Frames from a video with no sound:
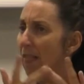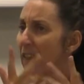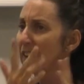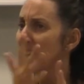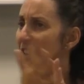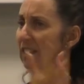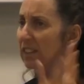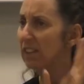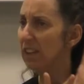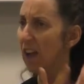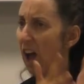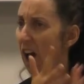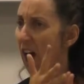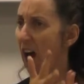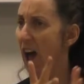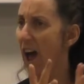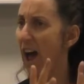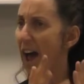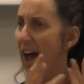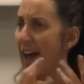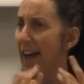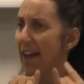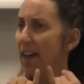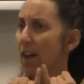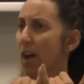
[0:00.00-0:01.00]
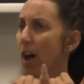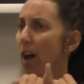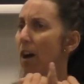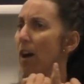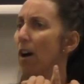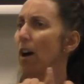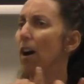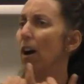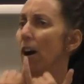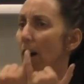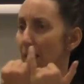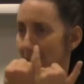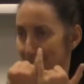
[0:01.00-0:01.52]
Yeah. Another question.
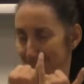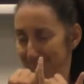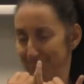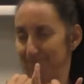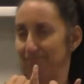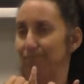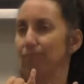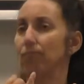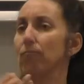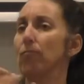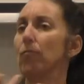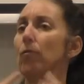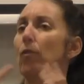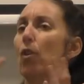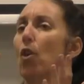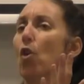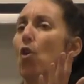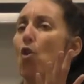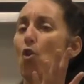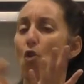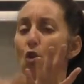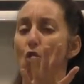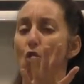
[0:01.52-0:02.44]
This sign,